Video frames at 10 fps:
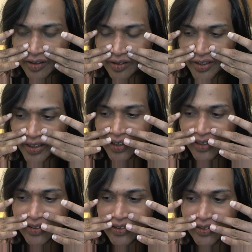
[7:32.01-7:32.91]
they
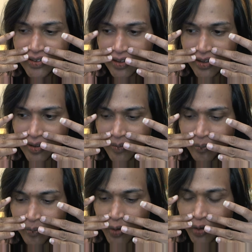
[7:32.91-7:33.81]
had this
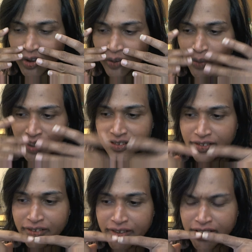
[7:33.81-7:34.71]

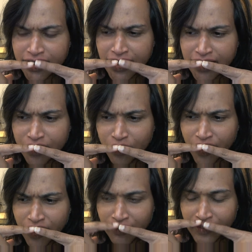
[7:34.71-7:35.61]
automated debt
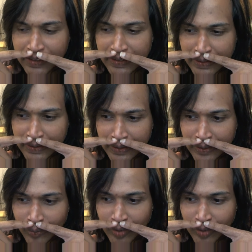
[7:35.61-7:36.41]
recovery system,